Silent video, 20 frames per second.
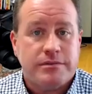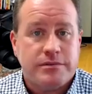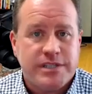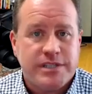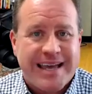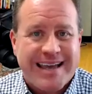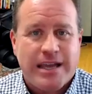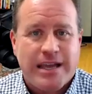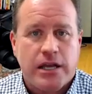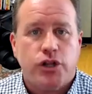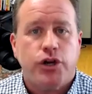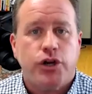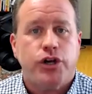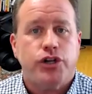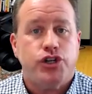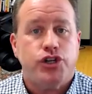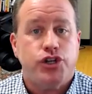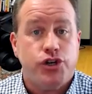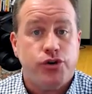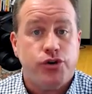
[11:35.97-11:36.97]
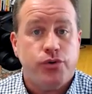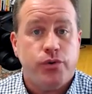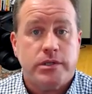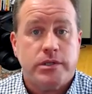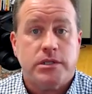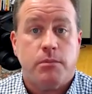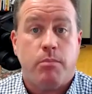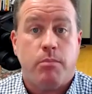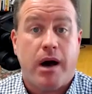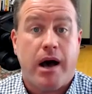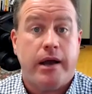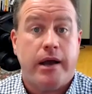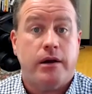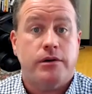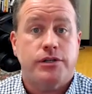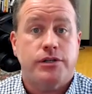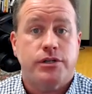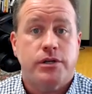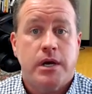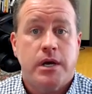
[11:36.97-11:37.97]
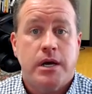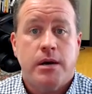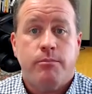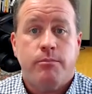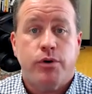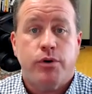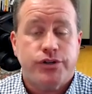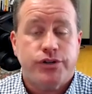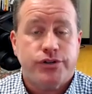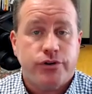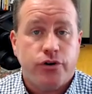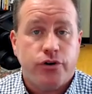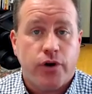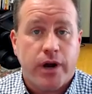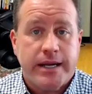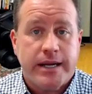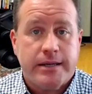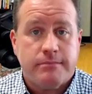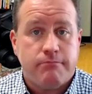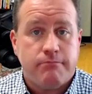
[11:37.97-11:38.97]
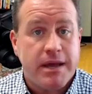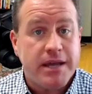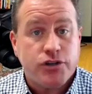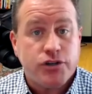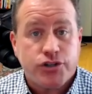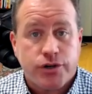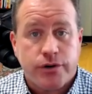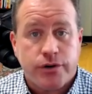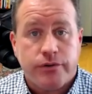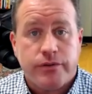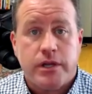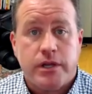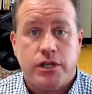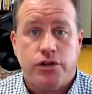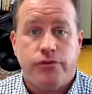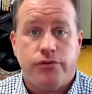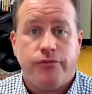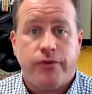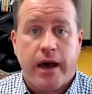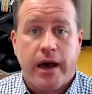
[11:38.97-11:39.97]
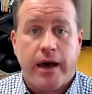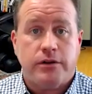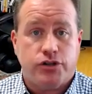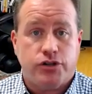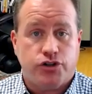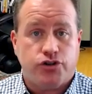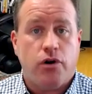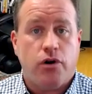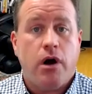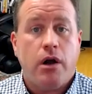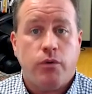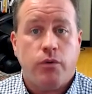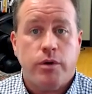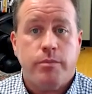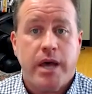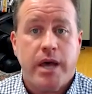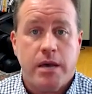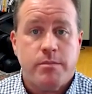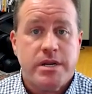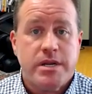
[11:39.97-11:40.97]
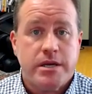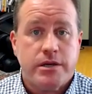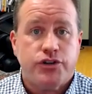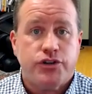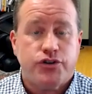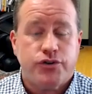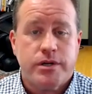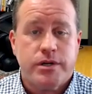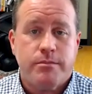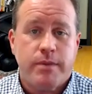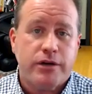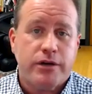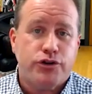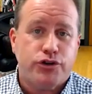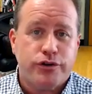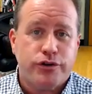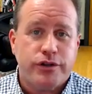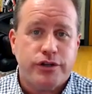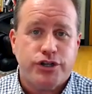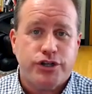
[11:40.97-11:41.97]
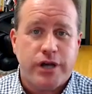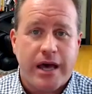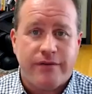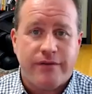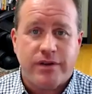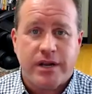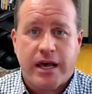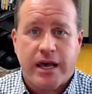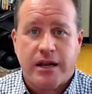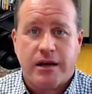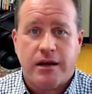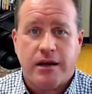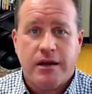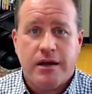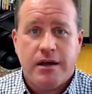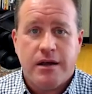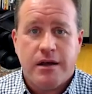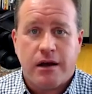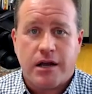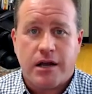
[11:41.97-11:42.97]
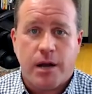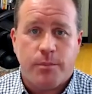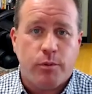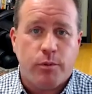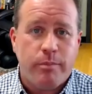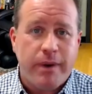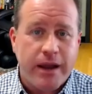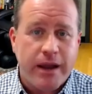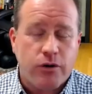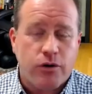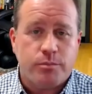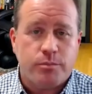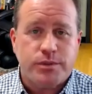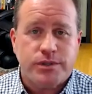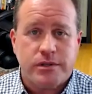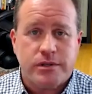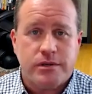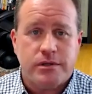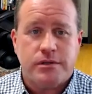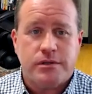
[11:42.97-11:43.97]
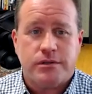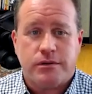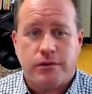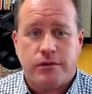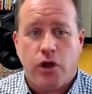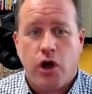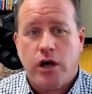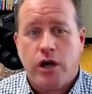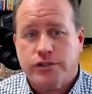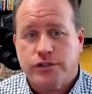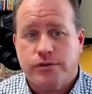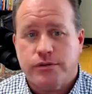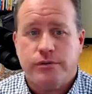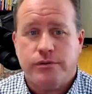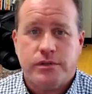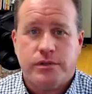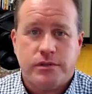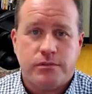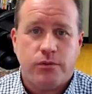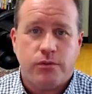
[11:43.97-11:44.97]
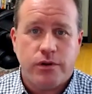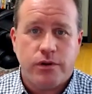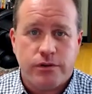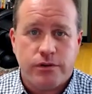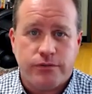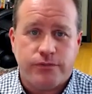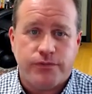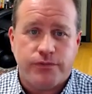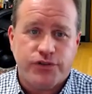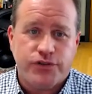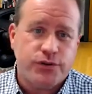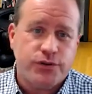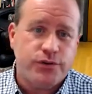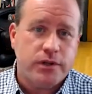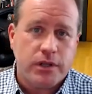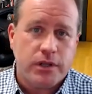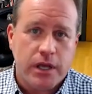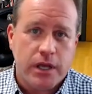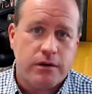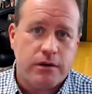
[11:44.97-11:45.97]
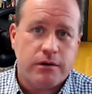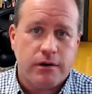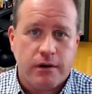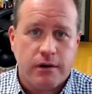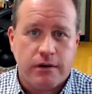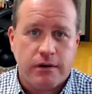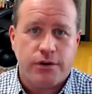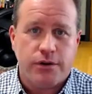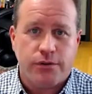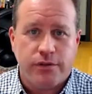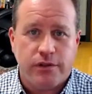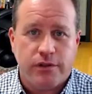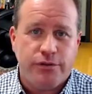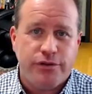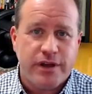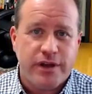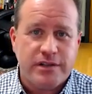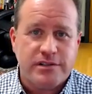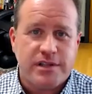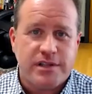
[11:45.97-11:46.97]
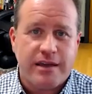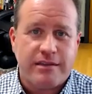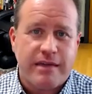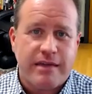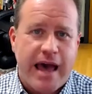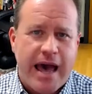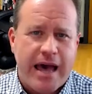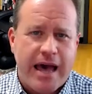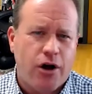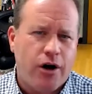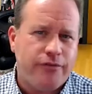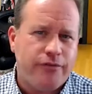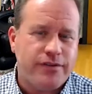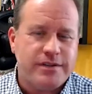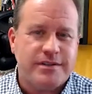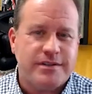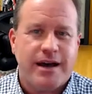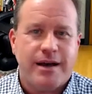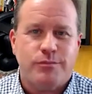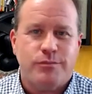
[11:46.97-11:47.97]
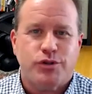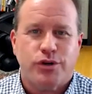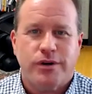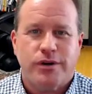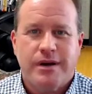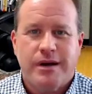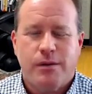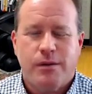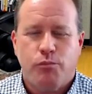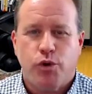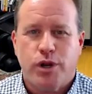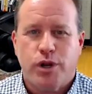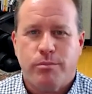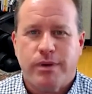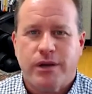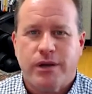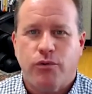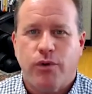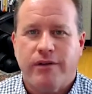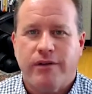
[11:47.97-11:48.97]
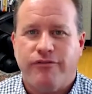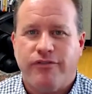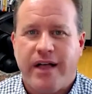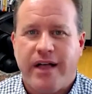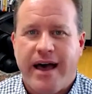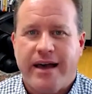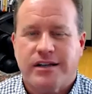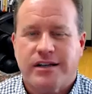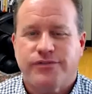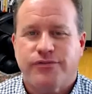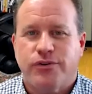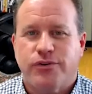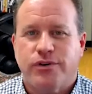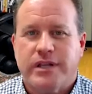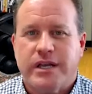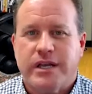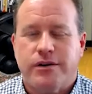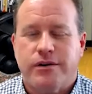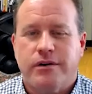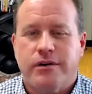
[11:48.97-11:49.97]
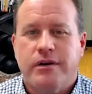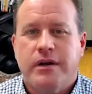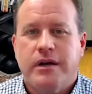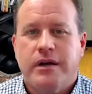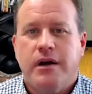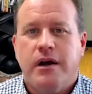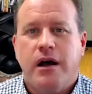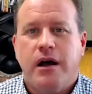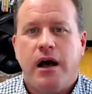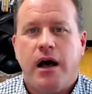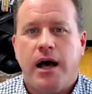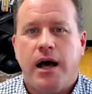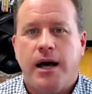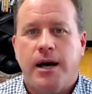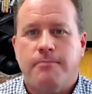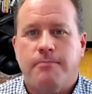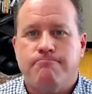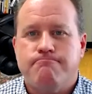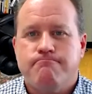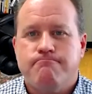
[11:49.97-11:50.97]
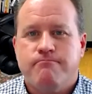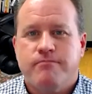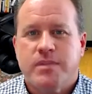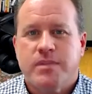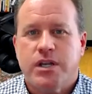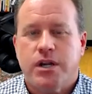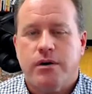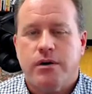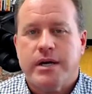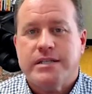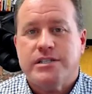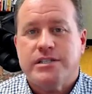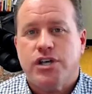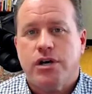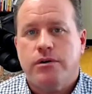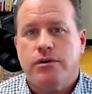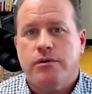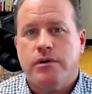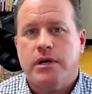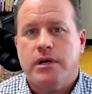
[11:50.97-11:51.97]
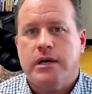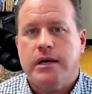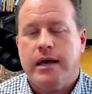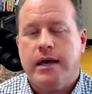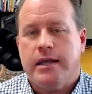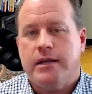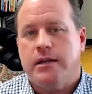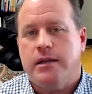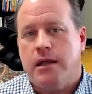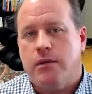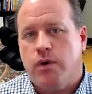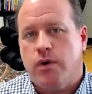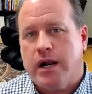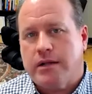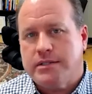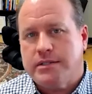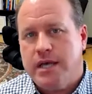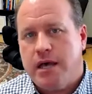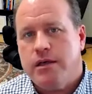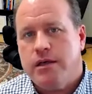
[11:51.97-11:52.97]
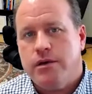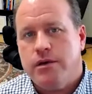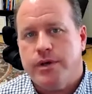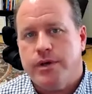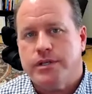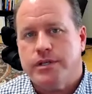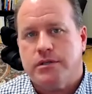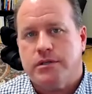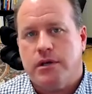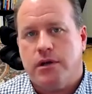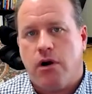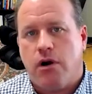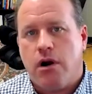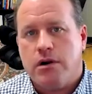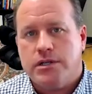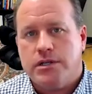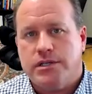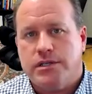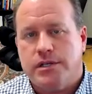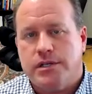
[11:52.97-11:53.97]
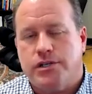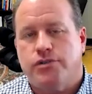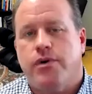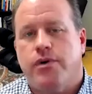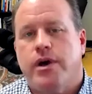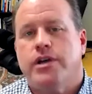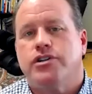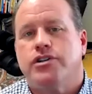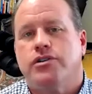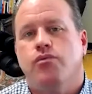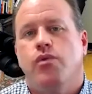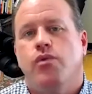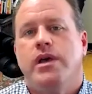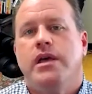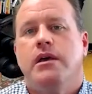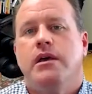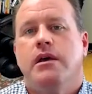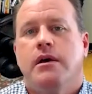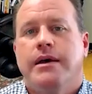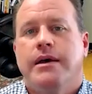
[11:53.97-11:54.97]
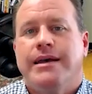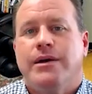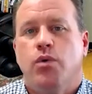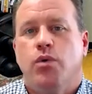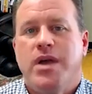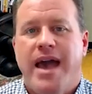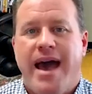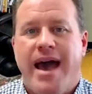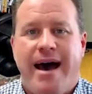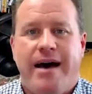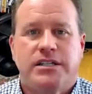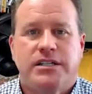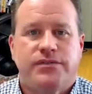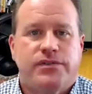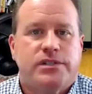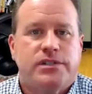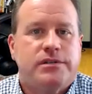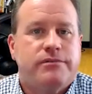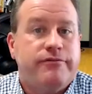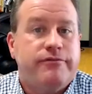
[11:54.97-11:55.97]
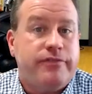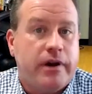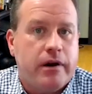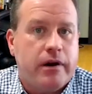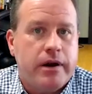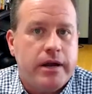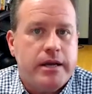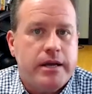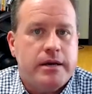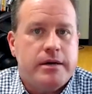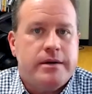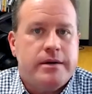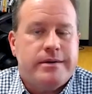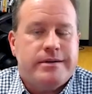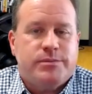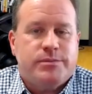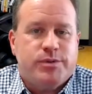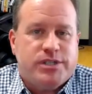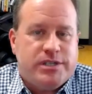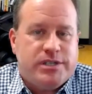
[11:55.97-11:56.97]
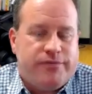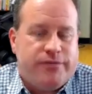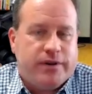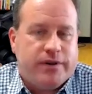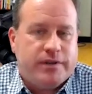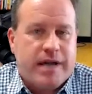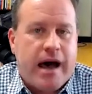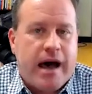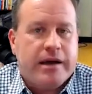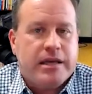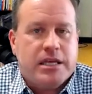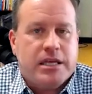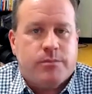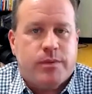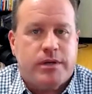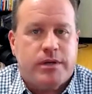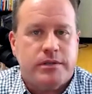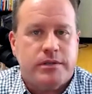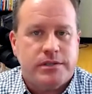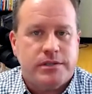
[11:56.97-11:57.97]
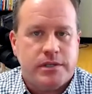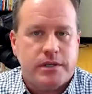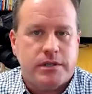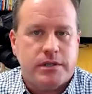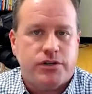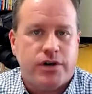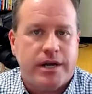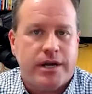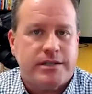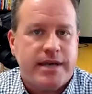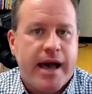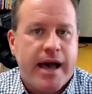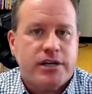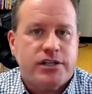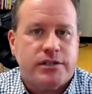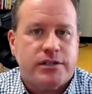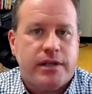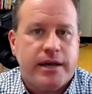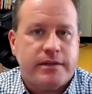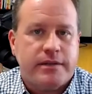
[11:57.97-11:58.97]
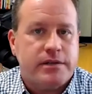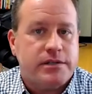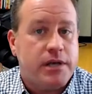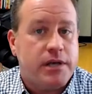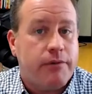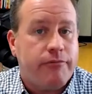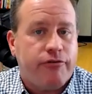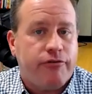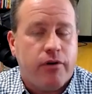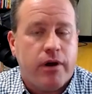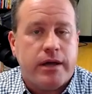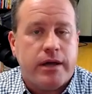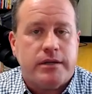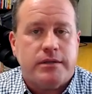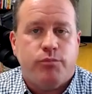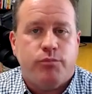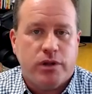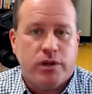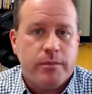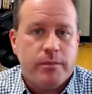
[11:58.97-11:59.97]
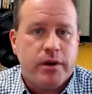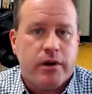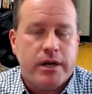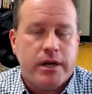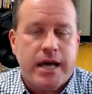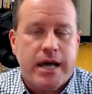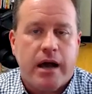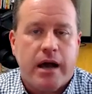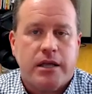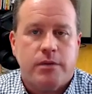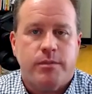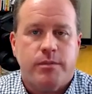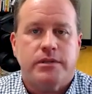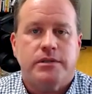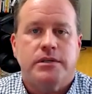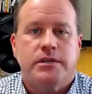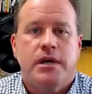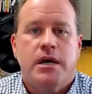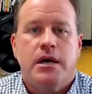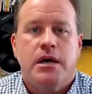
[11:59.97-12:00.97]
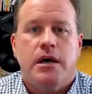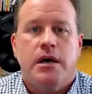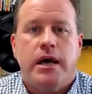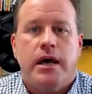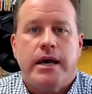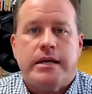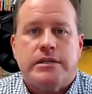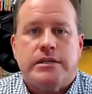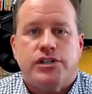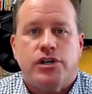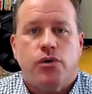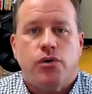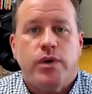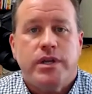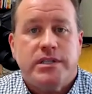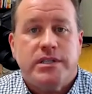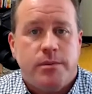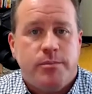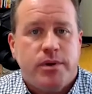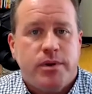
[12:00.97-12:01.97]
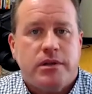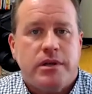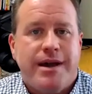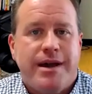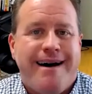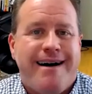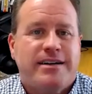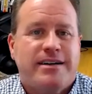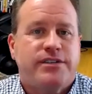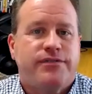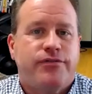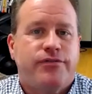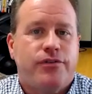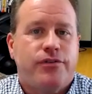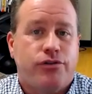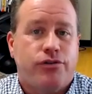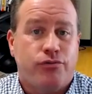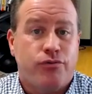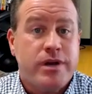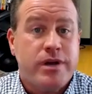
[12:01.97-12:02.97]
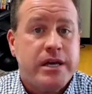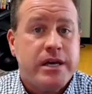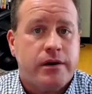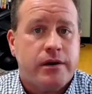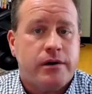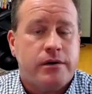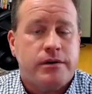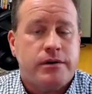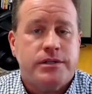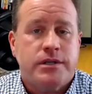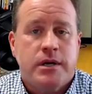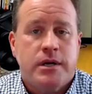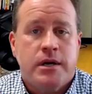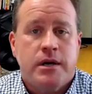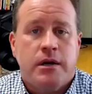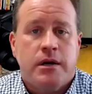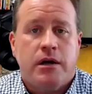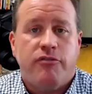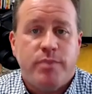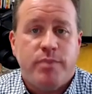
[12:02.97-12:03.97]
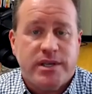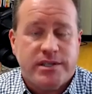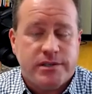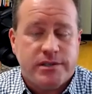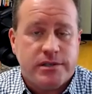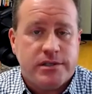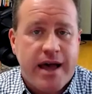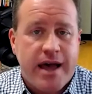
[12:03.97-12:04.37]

taking a look at you as the buyer's personal credit, make sure that you've got a strong repayment history, make sure that you haven't had a couple bankruptcies or lawsuits where you've sued a lender, little things like that oftentimes are pretty big red flags for a lender. And what I'll tell you is in our situation, we ask for some very specific documents in a transaction like this up front, preliminary documents. And so we typically ask for 3 years of business